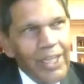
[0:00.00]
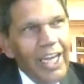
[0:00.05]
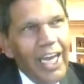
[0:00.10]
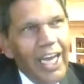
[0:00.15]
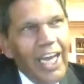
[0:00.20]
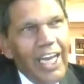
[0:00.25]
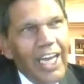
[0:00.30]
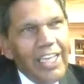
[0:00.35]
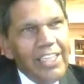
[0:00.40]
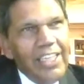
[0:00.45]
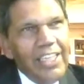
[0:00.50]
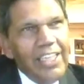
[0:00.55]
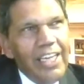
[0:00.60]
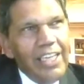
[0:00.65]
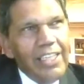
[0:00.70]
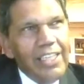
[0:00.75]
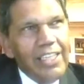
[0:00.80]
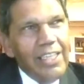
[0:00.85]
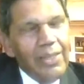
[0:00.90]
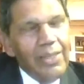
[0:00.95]
And
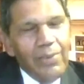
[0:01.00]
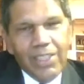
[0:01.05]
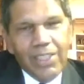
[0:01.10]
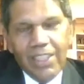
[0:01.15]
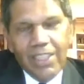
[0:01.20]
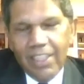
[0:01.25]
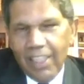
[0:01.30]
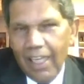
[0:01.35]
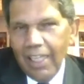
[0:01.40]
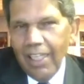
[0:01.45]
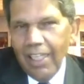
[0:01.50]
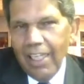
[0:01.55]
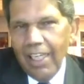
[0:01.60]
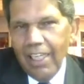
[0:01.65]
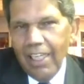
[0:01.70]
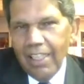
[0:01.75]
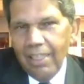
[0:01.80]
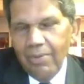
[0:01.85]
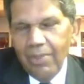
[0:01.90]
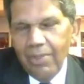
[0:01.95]
then there was a
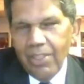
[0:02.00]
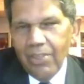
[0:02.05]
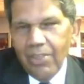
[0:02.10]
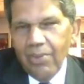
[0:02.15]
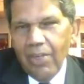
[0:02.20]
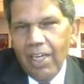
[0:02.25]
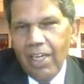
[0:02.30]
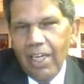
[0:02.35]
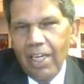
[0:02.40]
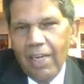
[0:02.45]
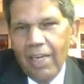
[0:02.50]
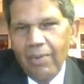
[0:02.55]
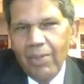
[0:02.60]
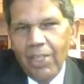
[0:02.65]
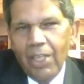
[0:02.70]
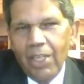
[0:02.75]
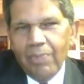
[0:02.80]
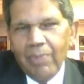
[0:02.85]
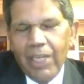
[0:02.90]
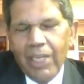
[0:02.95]
delegate. He was, I will
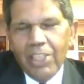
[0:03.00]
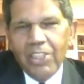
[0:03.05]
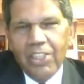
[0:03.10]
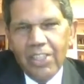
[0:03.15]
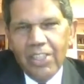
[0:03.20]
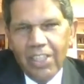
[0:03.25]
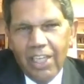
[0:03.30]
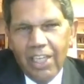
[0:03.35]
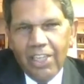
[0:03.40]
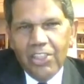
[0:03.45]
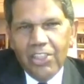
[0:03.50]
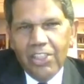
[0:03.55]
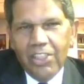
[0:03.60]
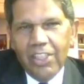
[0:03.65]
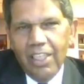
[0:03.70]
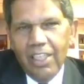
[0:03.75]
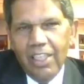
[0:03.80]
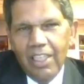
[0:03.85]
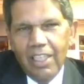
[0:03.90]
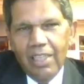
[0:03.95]
not mention the
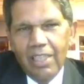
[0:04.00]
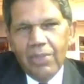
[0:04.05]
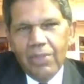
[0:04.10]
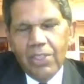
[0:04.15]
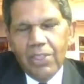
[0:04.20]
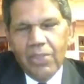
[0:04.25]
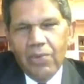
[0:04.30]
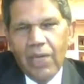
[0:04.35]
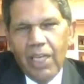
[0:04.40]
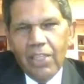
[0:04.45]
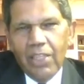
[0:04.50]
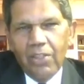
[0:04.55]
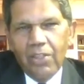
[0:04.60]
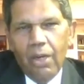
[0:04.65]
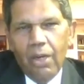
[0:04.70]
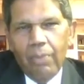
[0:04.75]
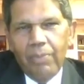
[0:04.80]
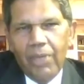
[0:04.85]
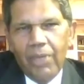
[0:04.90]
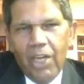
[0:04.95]
country. He was a rather
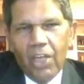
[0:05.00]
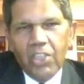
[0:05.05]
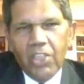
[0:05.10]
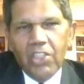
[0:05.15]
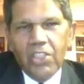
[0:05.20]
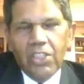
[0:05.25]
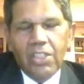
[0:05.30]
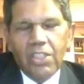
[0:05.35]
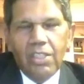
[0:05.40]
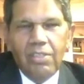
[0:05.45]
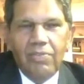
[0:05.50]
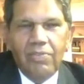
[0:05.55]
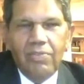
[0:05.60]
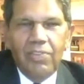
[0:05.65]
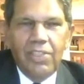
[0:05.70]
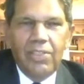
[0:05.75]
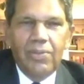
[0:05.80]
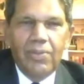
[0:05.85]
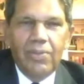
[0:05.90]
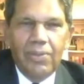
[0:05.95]
obnoxious
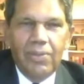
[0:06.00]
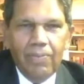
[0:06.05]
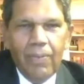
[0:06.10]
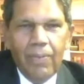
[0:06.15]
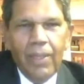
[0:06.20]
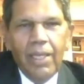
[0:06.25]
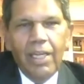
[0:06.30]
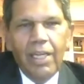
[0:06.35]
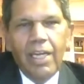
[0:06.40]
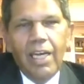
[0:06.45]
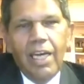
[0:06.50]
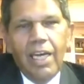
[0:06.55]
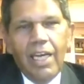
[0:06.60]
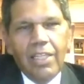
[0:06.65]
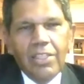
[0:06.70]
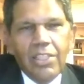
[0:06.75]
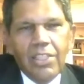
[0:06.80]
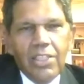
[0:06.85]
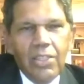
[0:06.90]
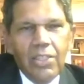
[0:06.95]
individual.
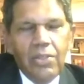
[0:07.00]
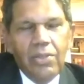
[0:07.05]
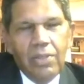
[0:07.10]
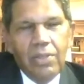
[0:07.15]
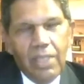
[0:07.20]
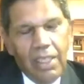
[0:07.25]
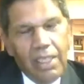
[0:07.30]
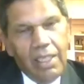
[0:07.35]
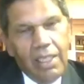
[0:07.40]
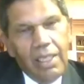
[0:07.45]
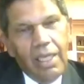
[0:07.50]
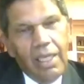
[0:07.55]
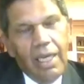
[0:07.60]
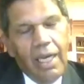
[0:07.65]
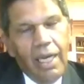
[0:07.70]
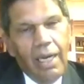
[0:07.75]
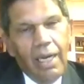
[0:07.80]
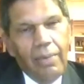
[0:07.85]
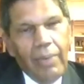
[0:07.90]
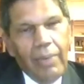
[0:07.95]
And so he
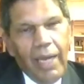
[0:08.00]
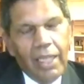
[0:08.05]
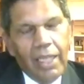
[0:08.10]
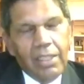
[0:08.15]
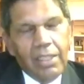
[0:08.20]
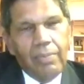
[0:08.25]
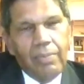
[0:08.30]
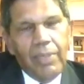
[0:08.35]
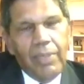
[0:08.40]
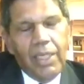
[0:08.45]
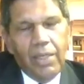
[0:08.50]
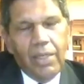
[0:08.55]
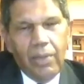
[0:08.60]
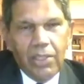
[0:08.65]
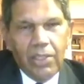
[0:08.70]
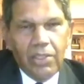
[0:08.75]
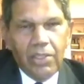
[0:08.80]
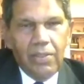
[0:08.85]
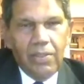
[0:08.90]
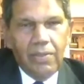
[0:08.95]
asked me a
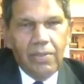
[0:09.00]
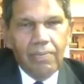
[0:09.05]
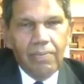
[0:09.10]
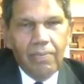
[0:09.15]
question,